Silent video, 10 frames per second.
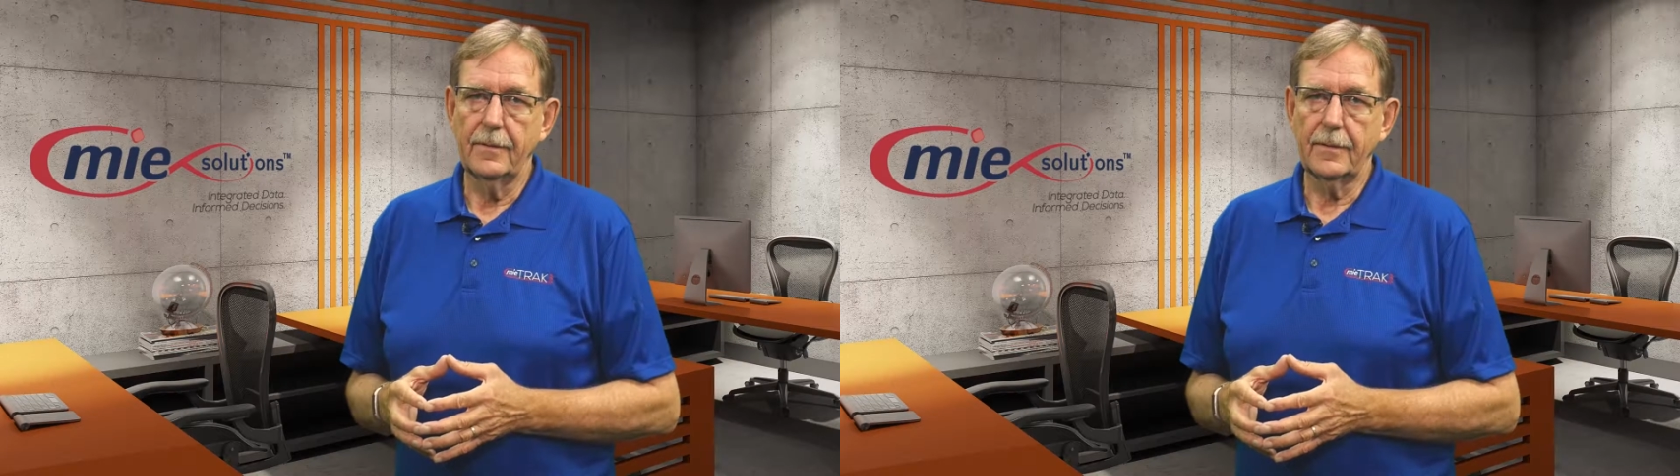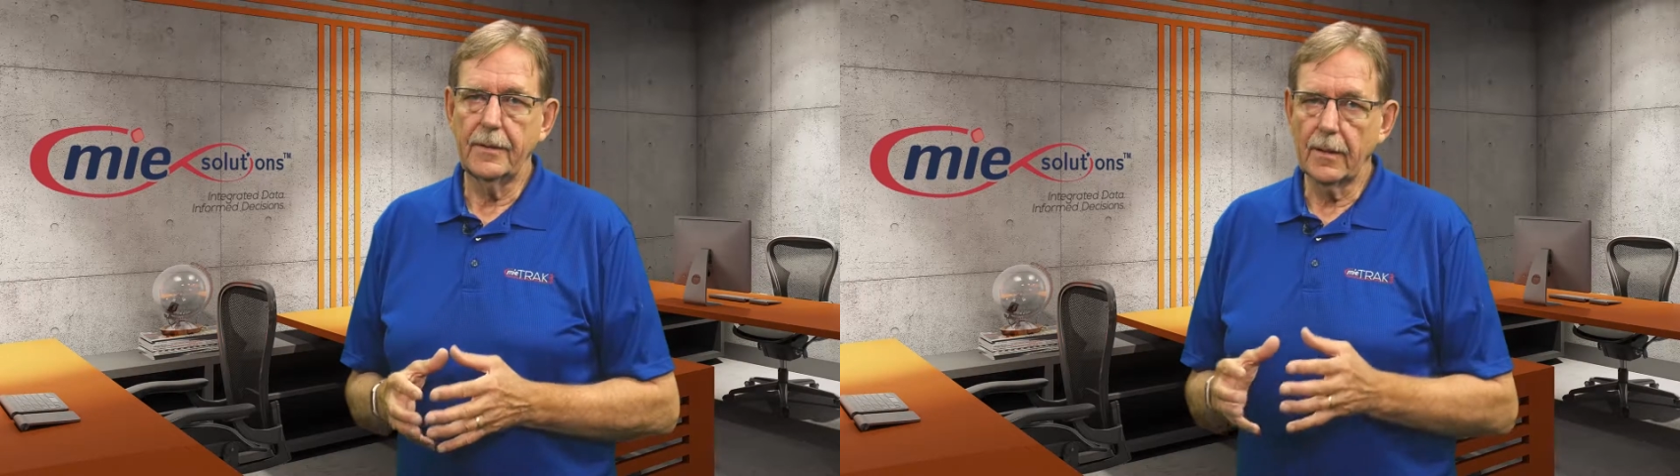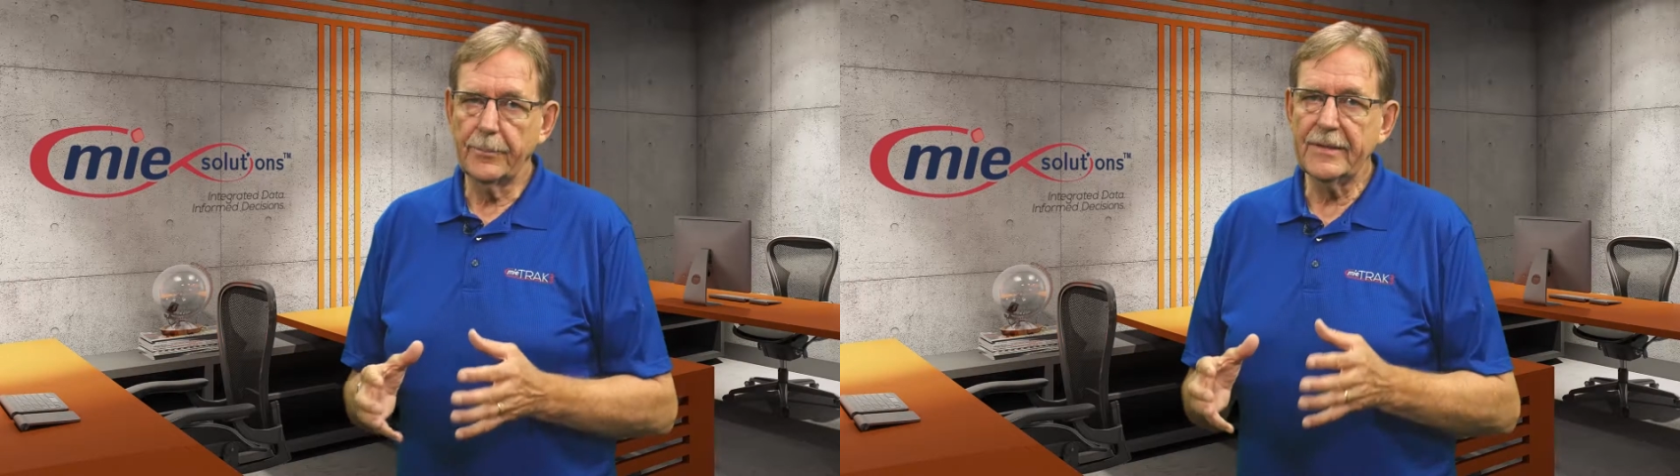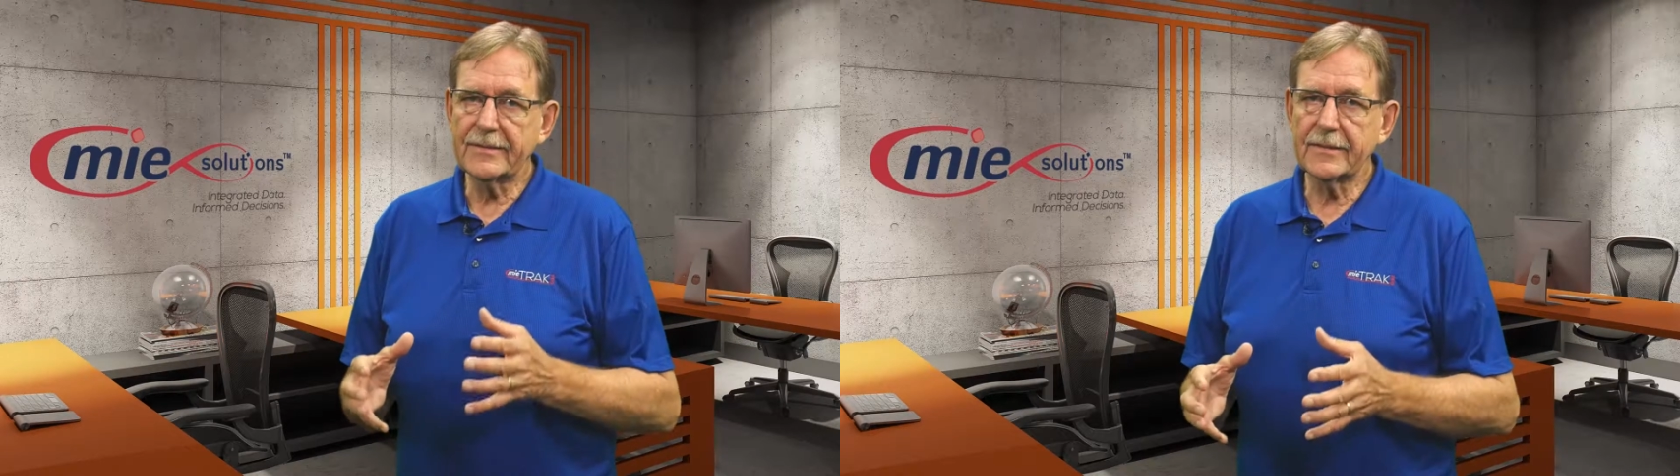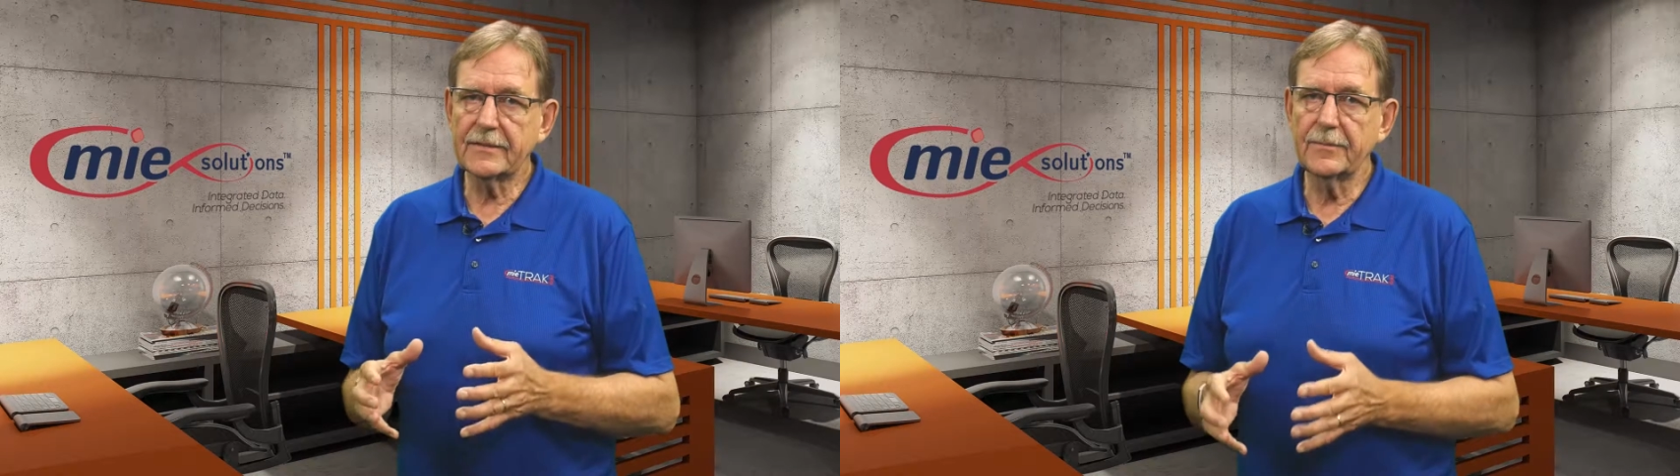ERP
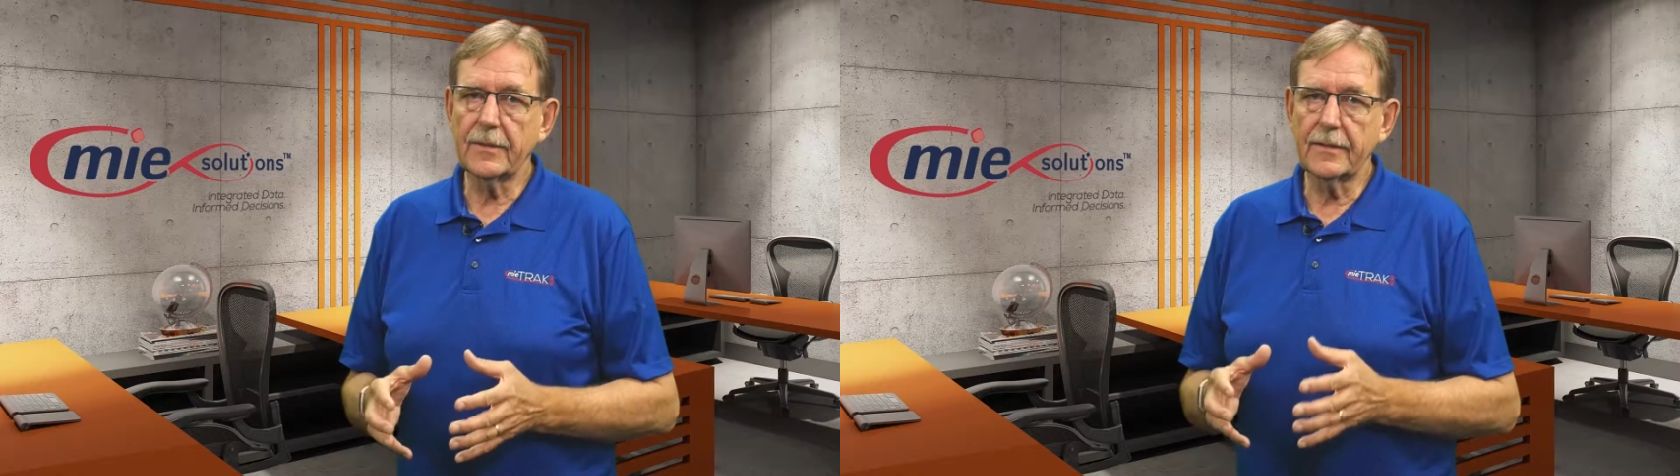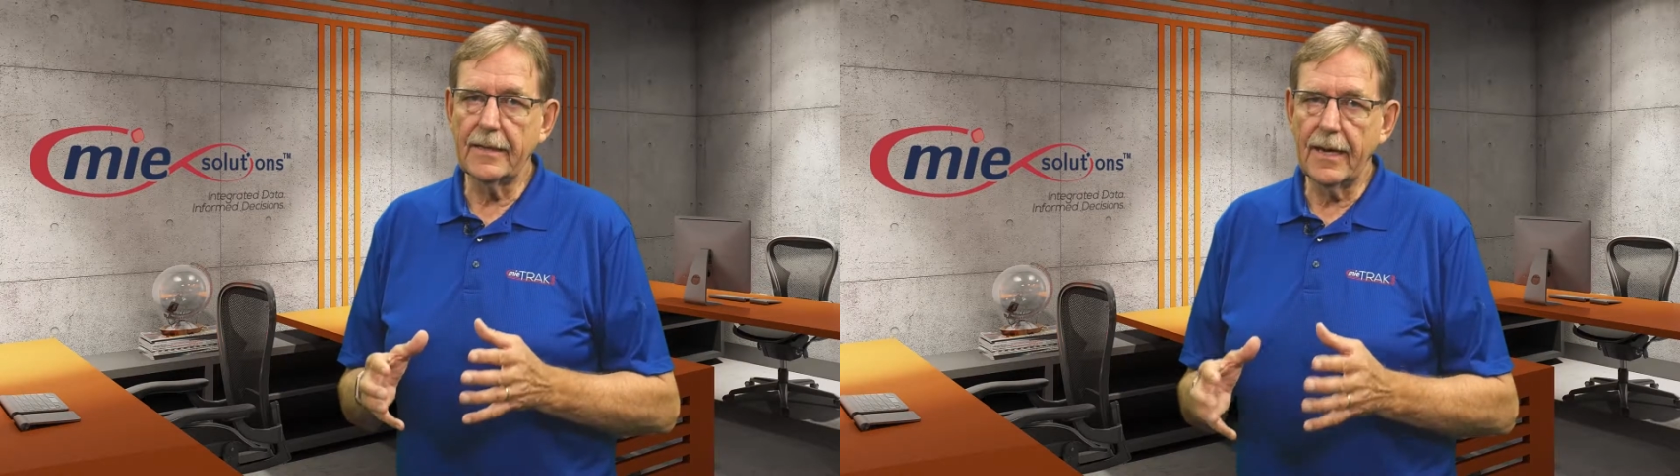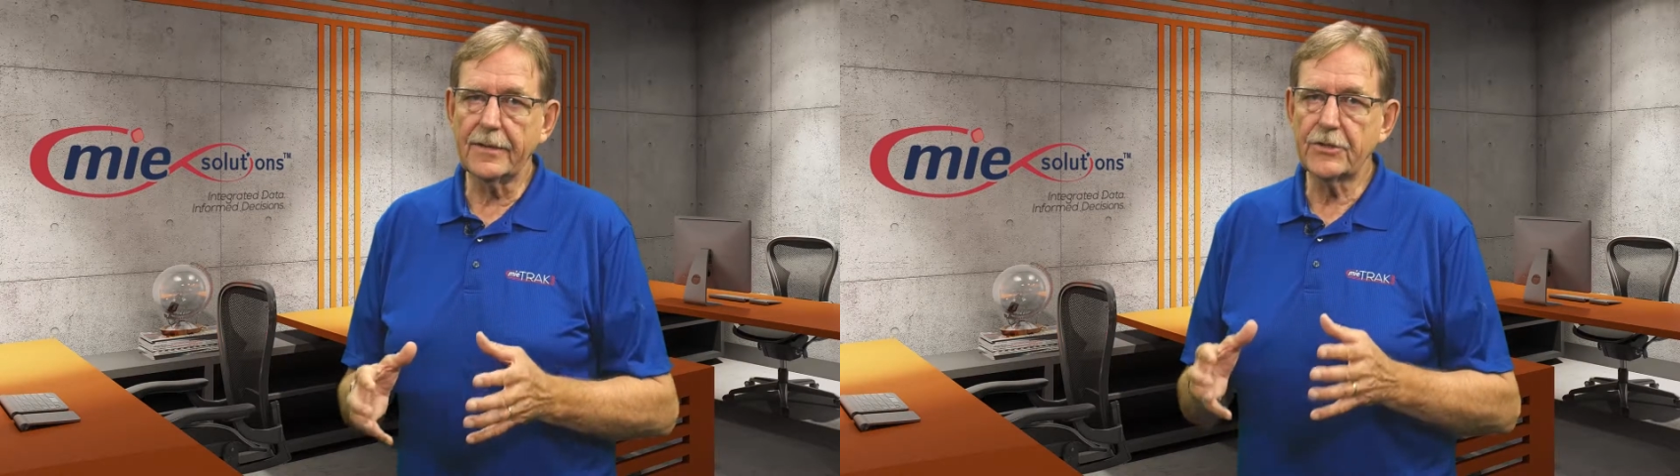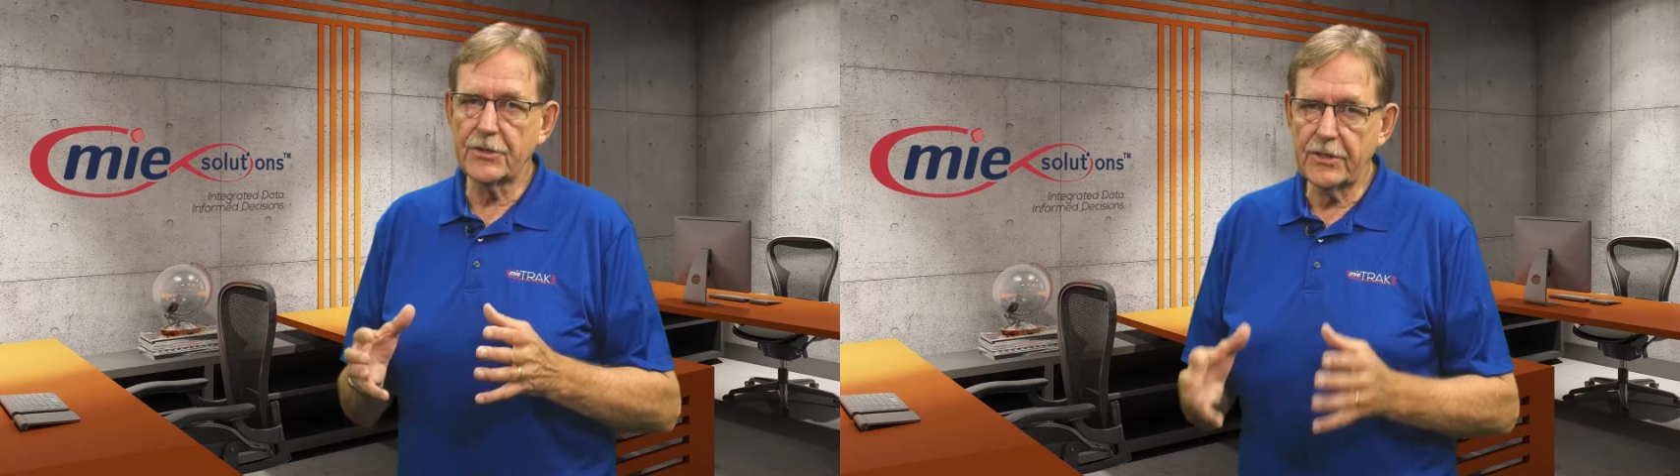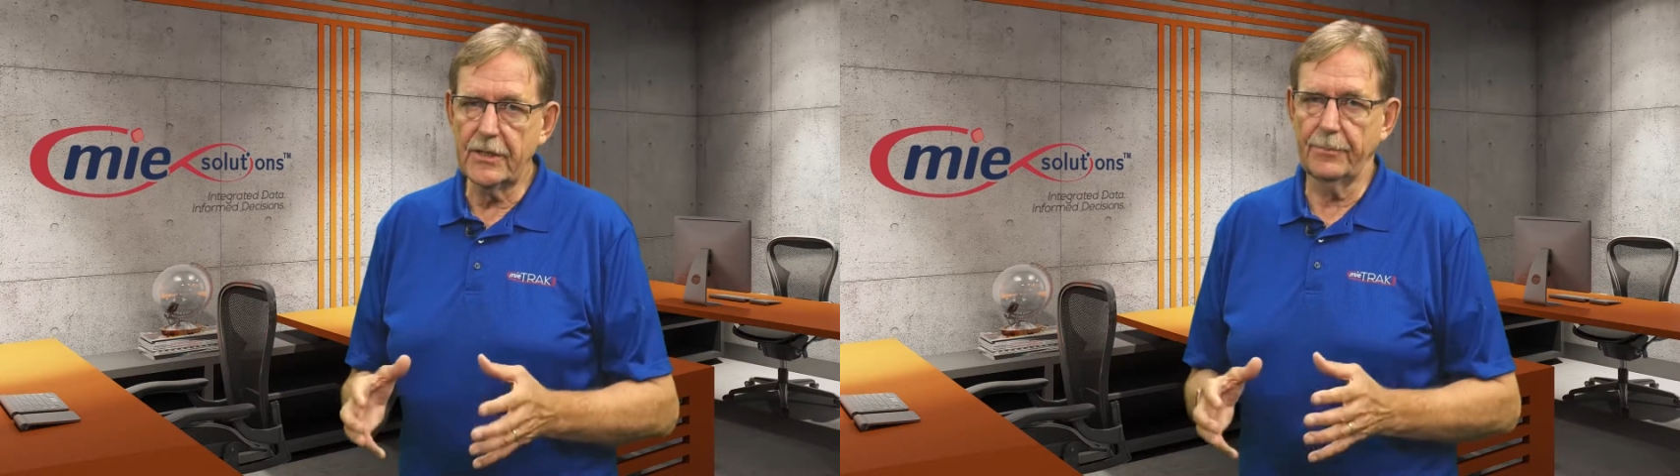systems are not
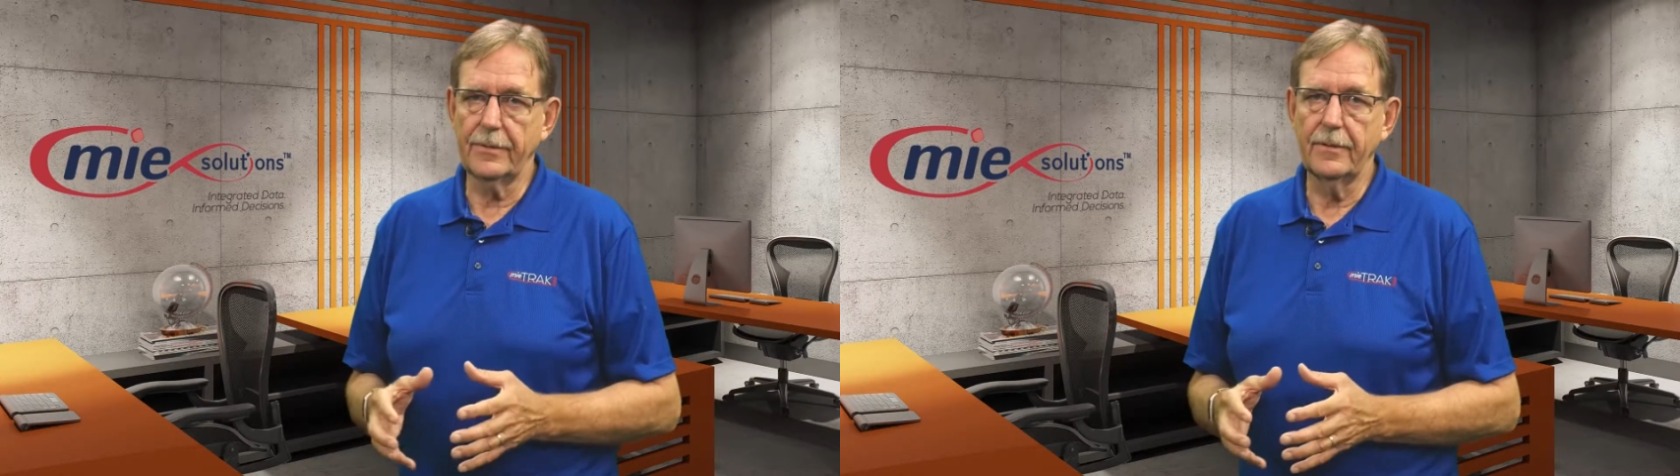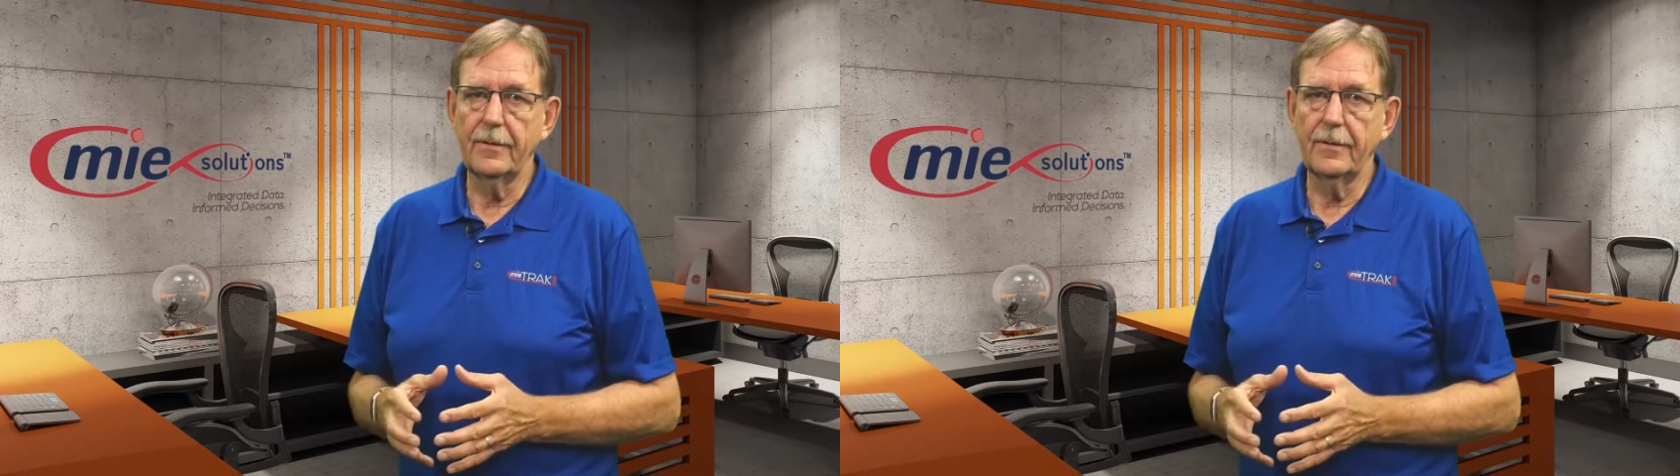cheap,